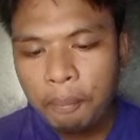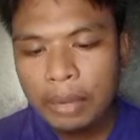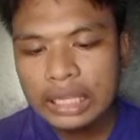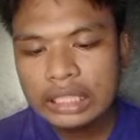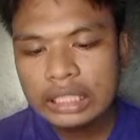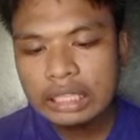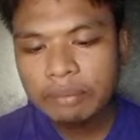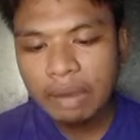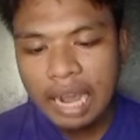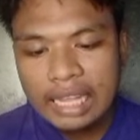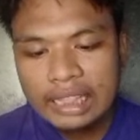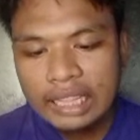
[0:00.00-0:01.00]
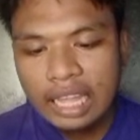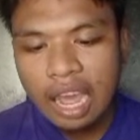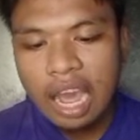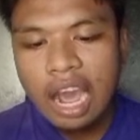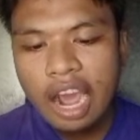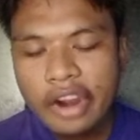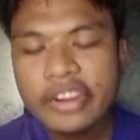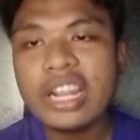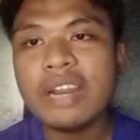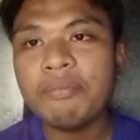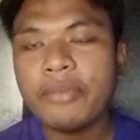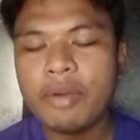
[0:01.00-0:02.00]
but
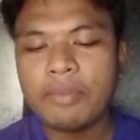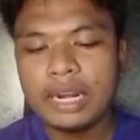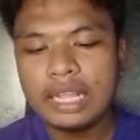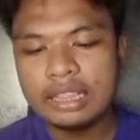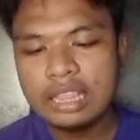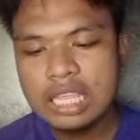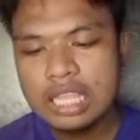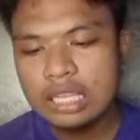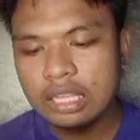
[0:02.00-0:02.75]
harden permanently.